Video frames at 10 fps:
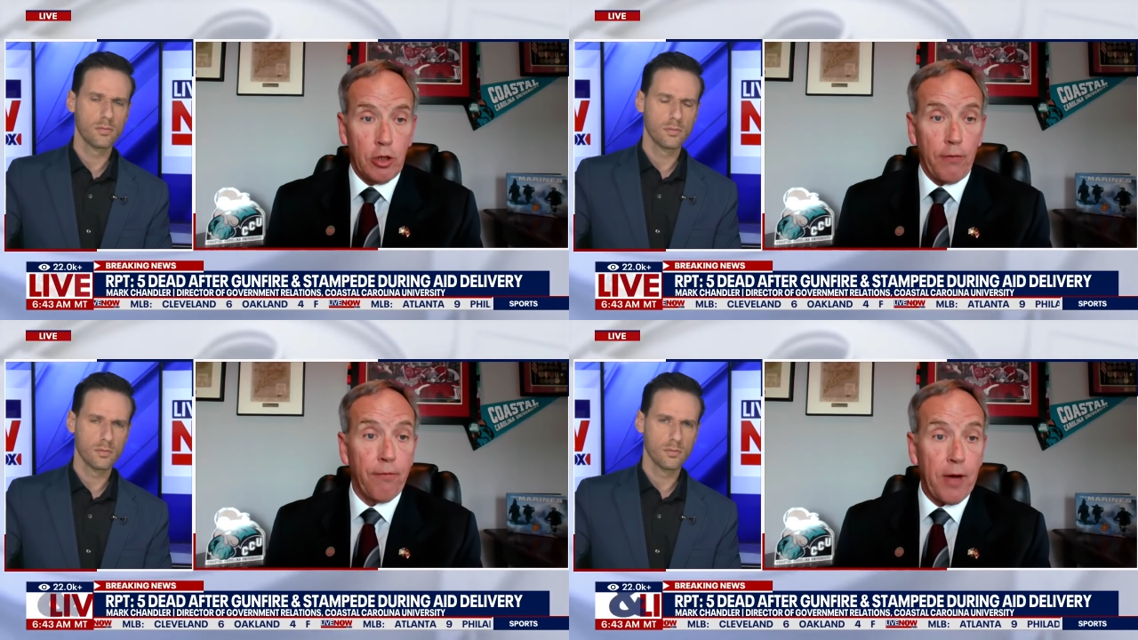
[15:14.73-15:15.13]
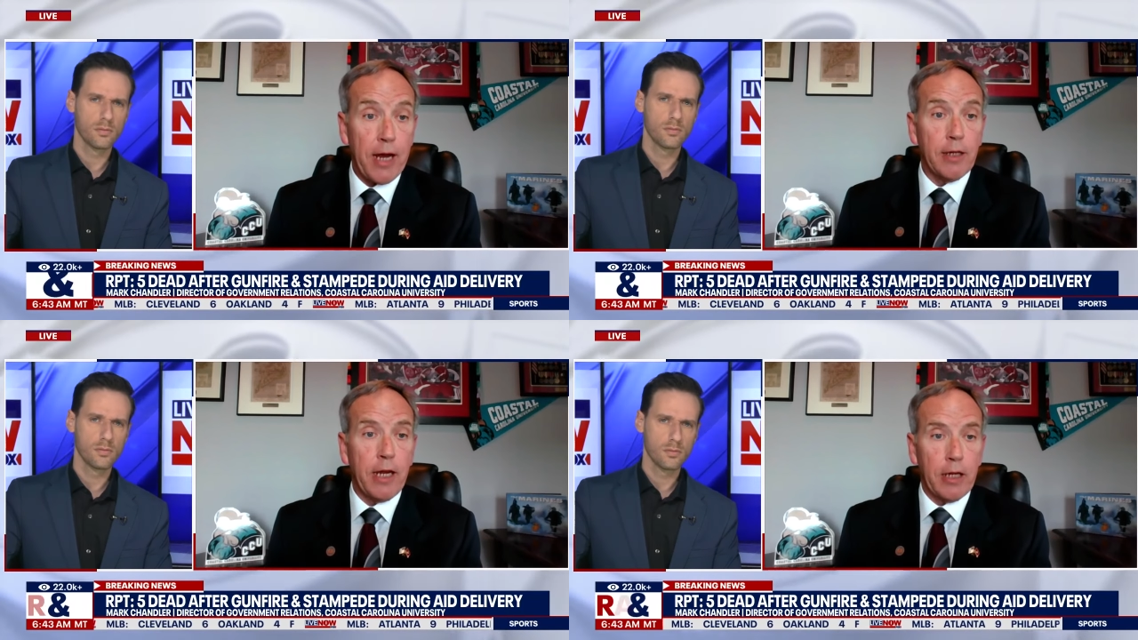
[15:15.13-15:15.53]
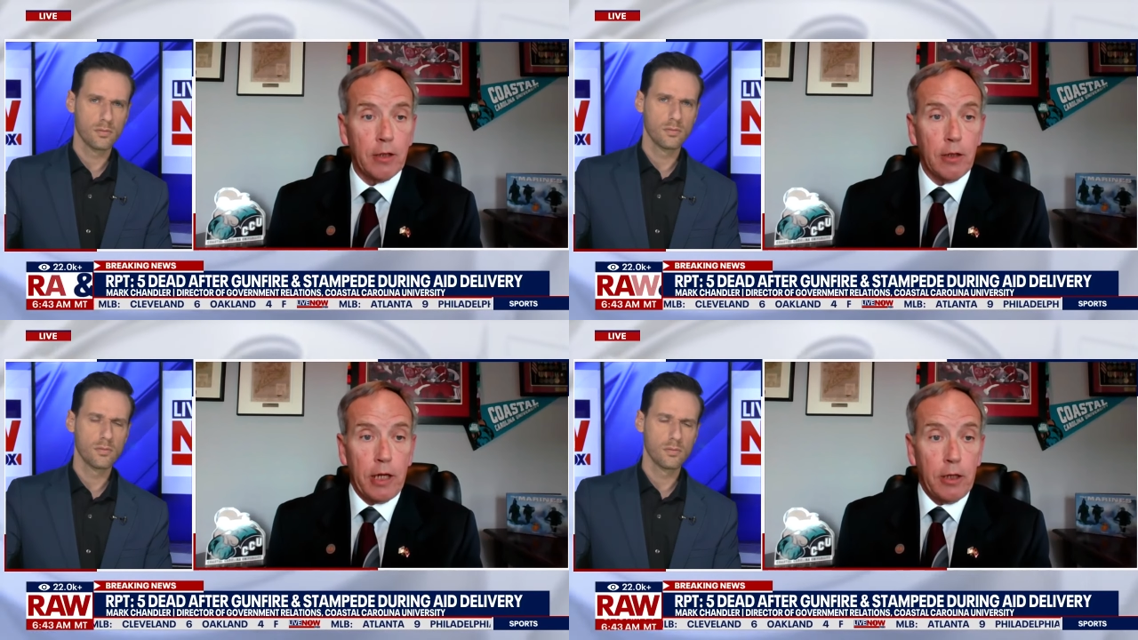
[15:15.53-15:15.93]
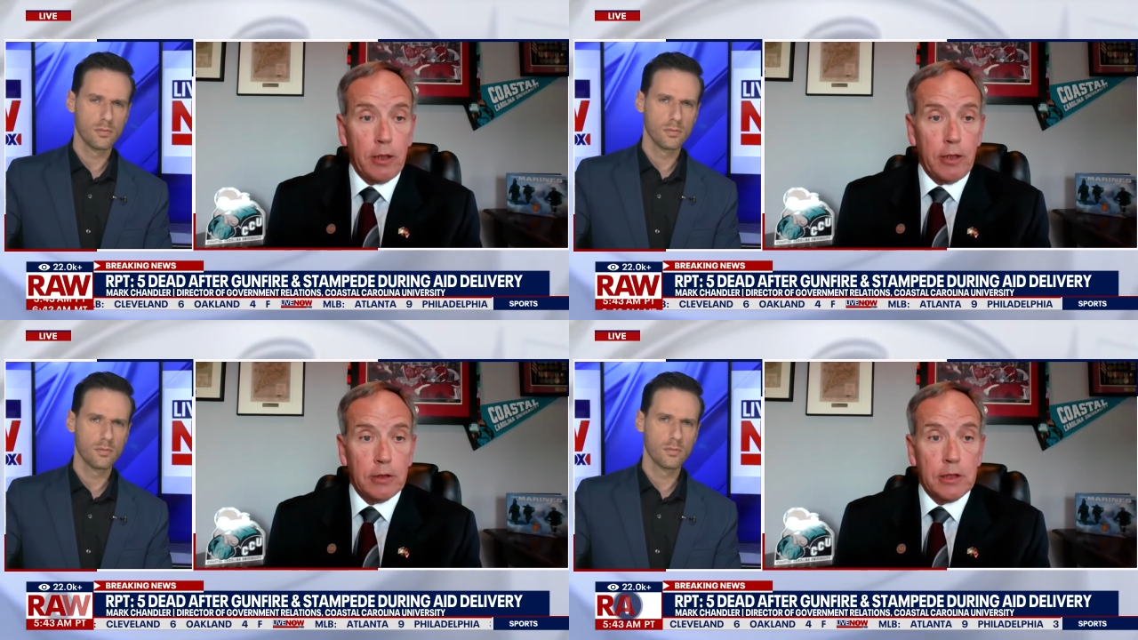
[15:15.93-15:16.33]
Speaker 1: to fight and
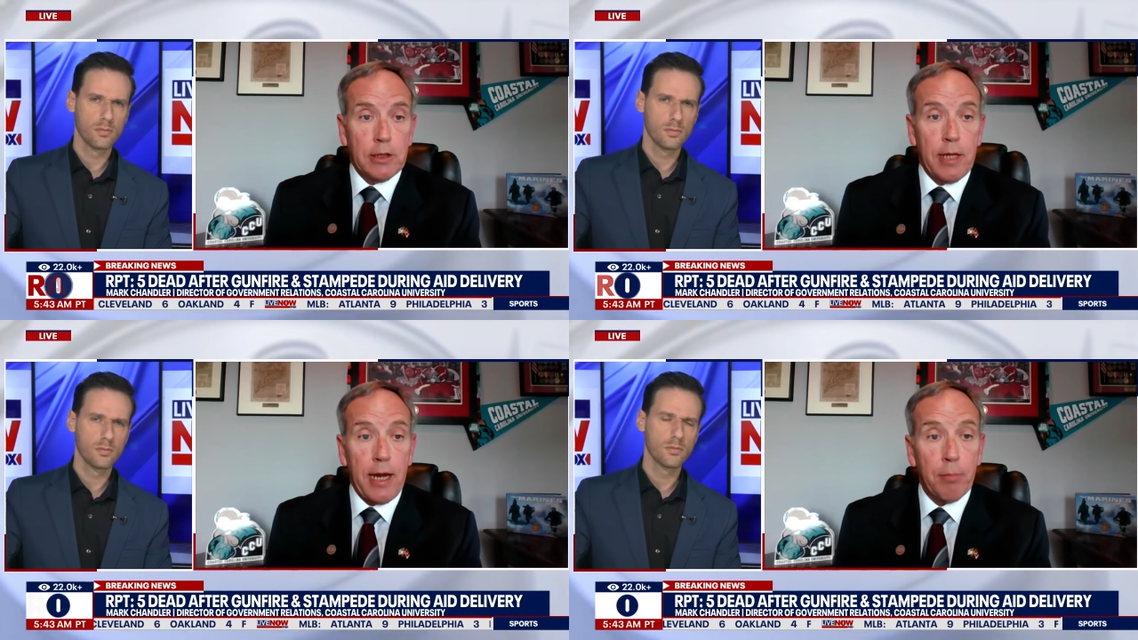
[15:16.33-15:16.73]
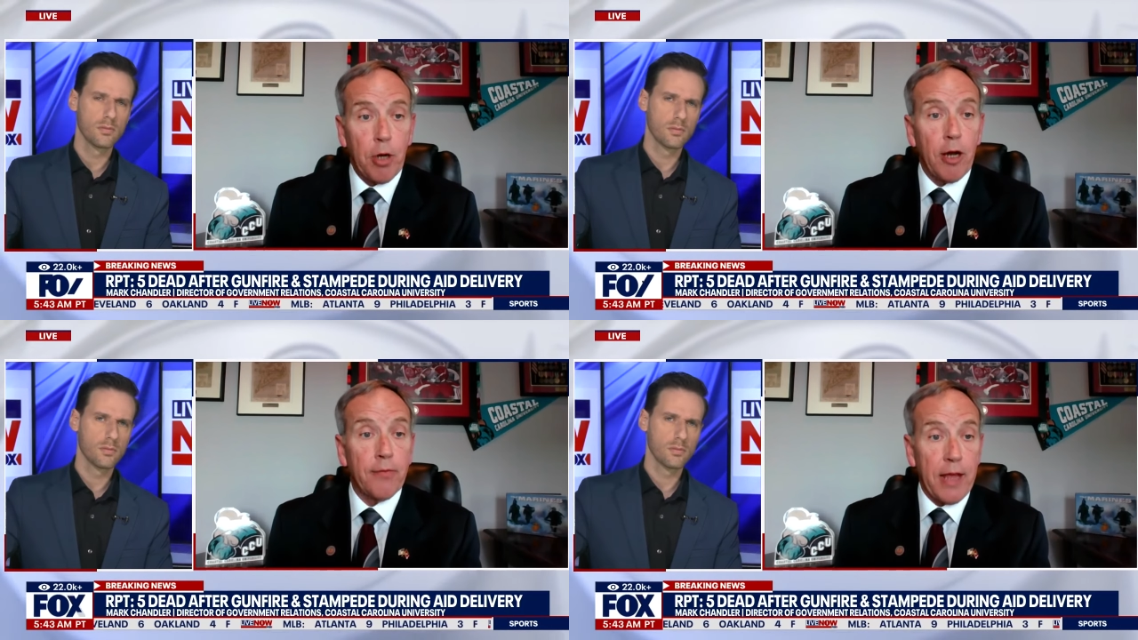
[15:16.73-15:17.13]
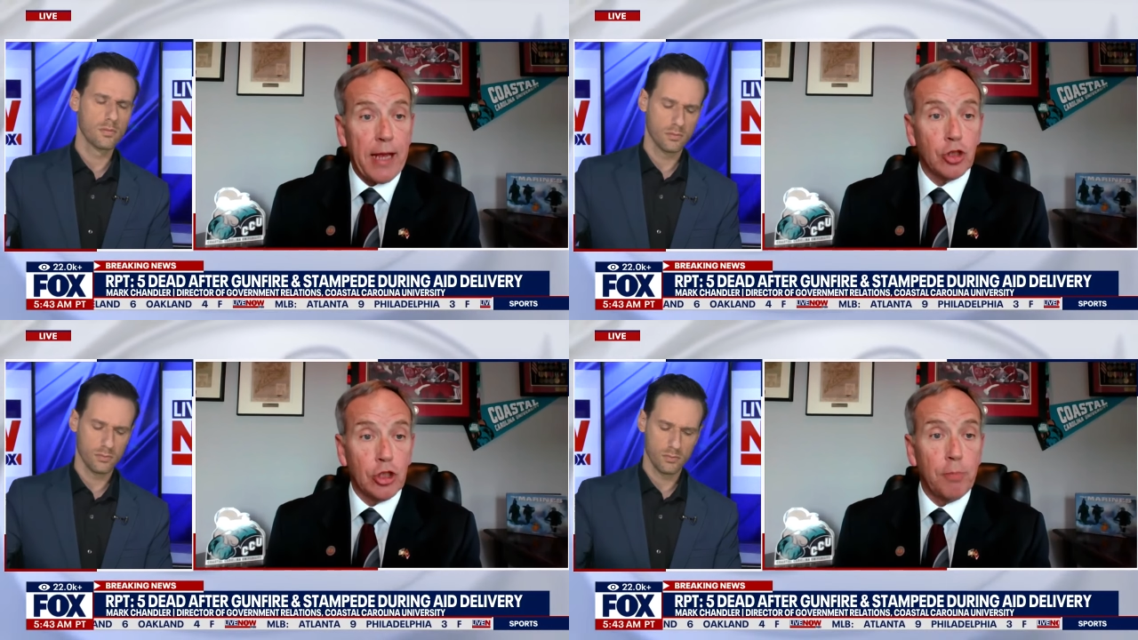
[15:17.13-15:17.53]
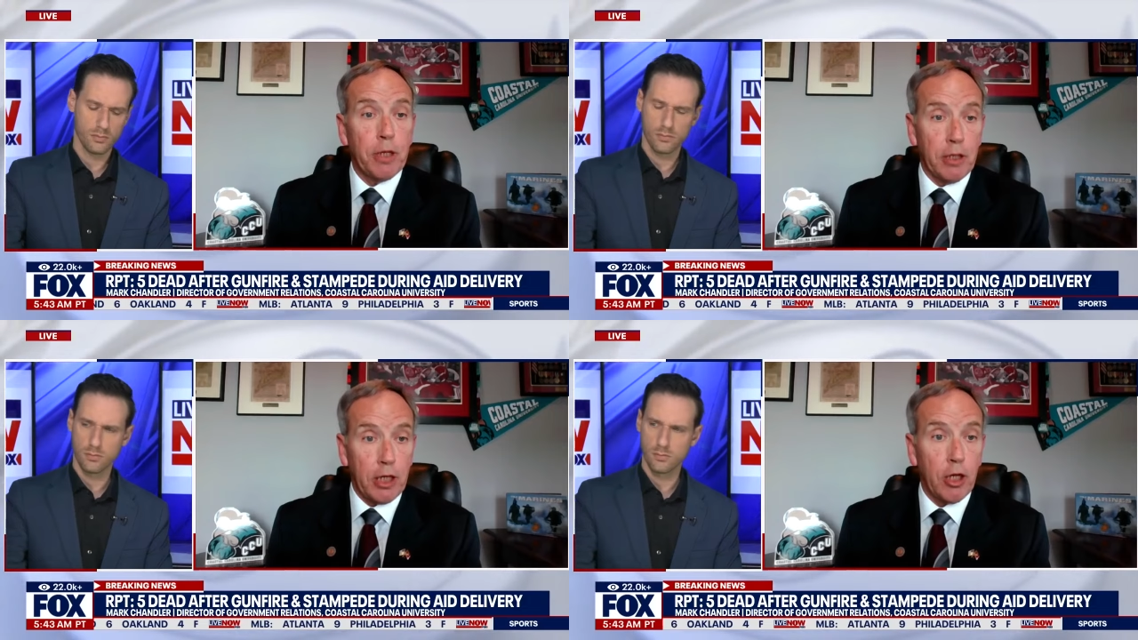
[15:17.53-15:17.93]
and tamp off that
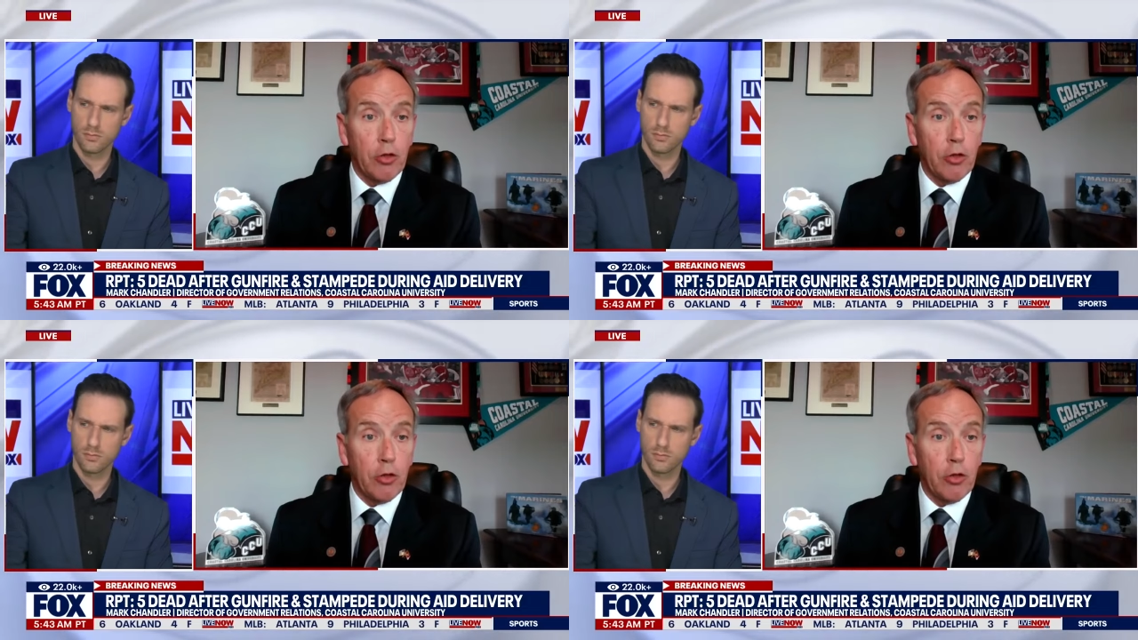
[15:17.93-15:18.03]
shipping that